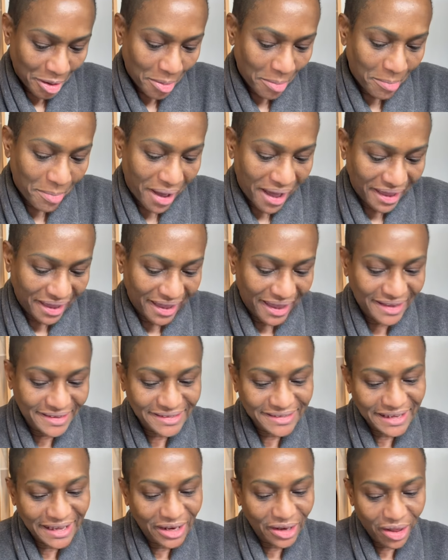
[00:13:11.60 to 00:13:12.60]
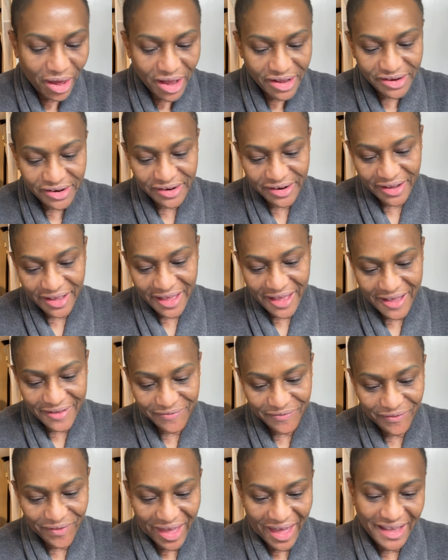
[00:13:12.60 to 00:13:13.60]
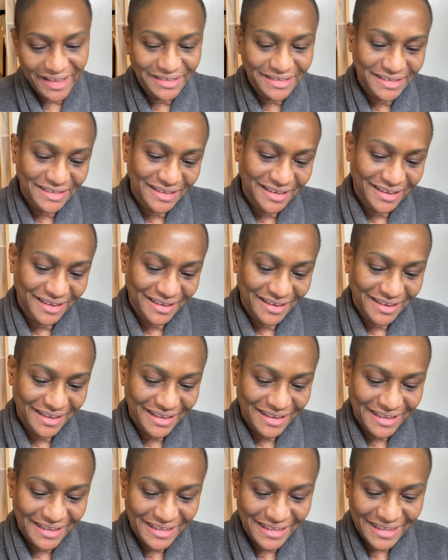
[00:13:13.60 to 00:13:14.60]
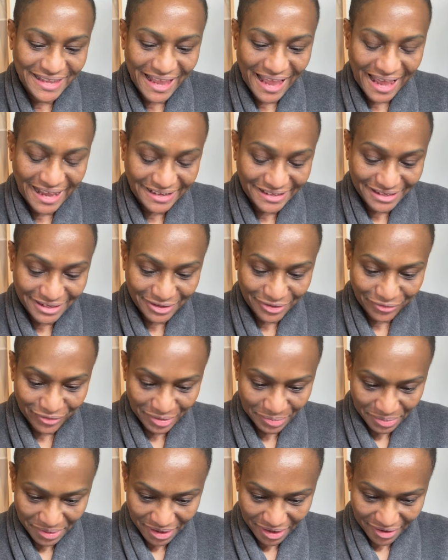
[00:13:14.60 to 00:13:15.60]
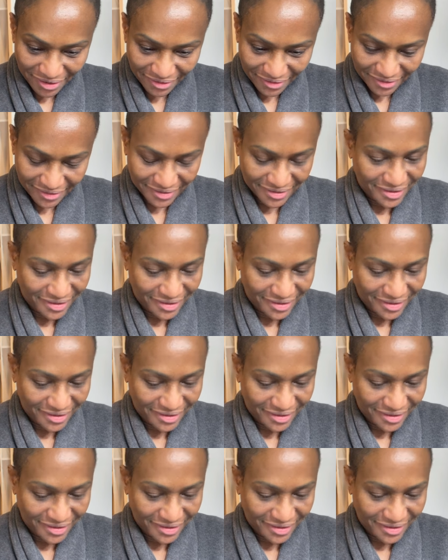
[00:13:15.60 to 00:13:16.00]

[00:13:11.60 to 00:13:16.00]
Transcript: my Estee Lauder Advanced Night Repair.